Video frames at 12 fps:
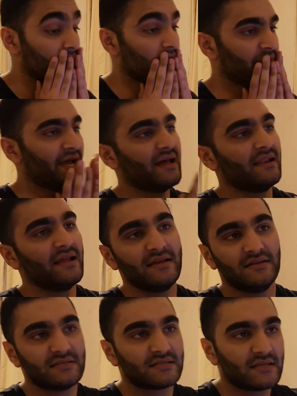That
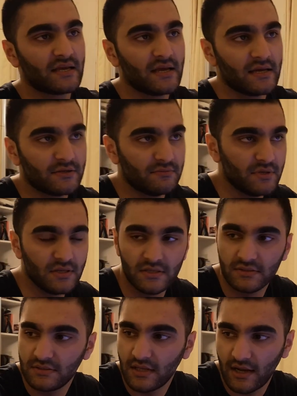lady scared
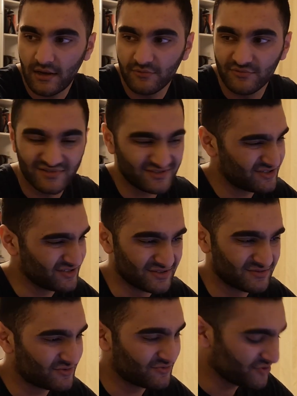me. That was
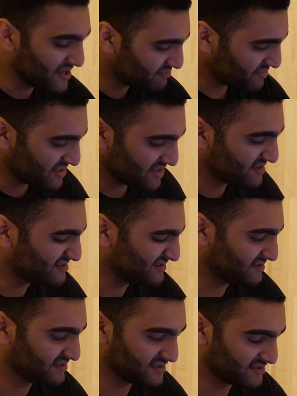just creepy.
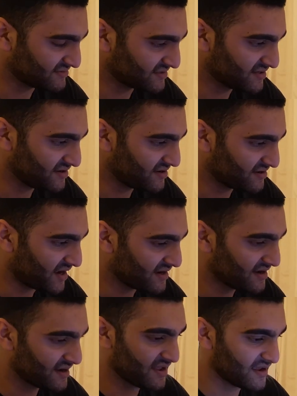Oh God. I
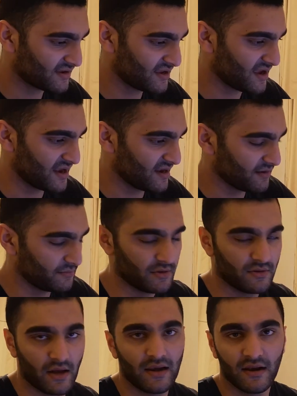didn't like it. I
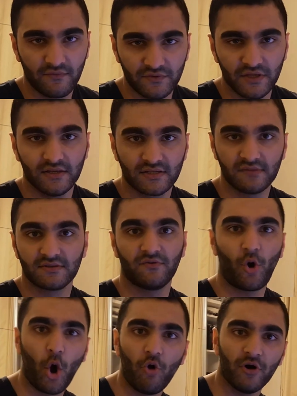loved it in terms of
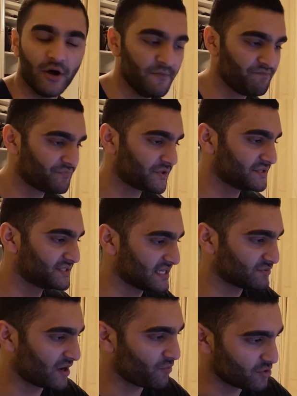horror, because
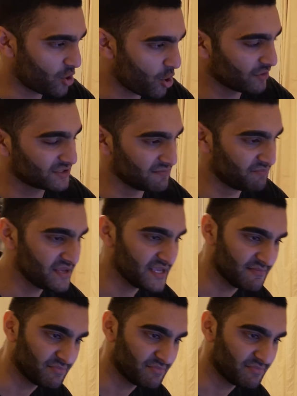that's what I want horror to be.